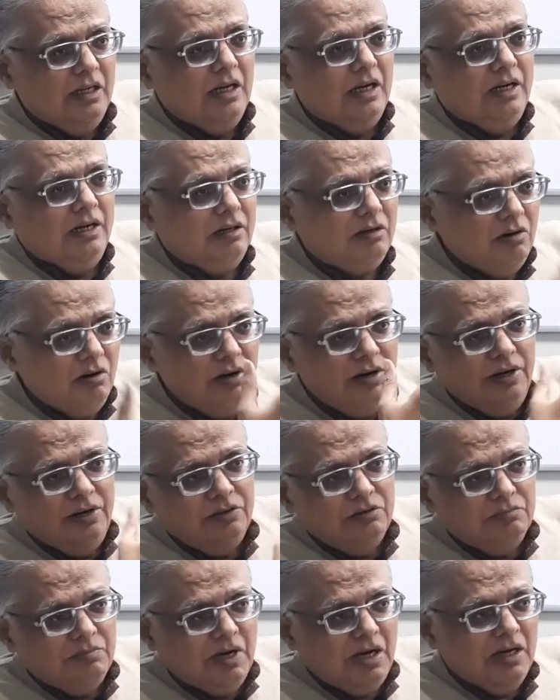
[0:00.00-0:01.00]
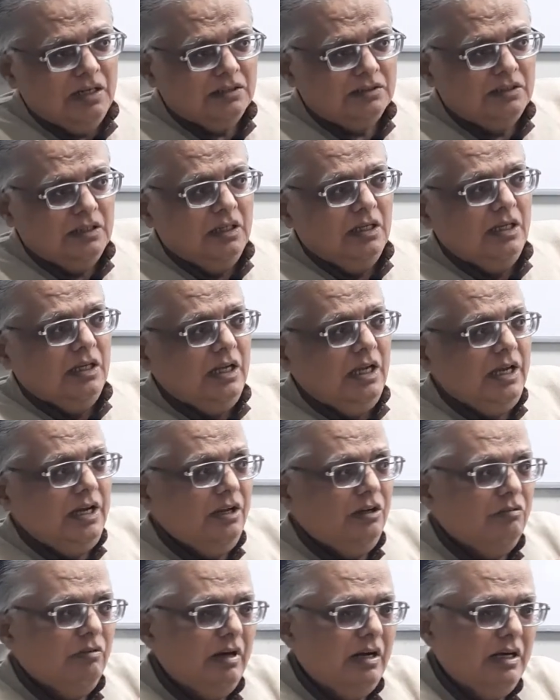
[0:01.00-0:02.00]
And according to Marx,
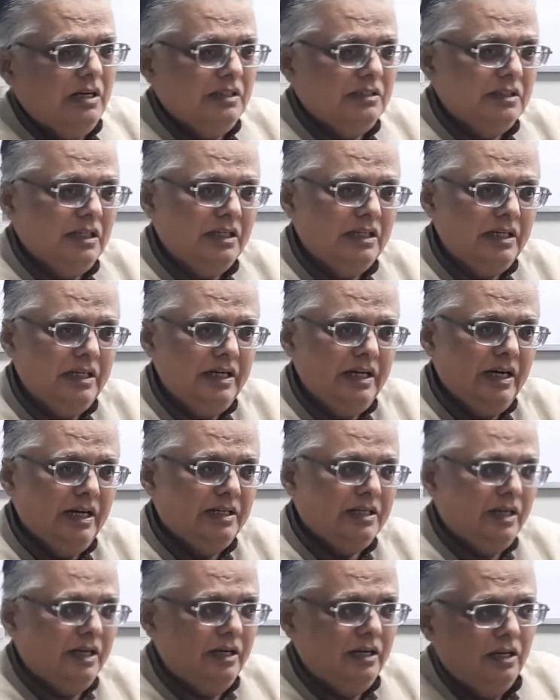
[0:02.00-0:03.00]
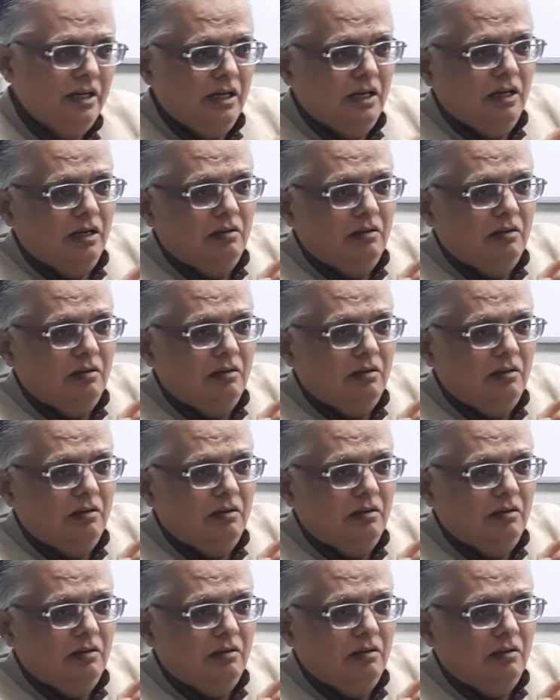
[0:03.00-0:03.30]
inequalities are created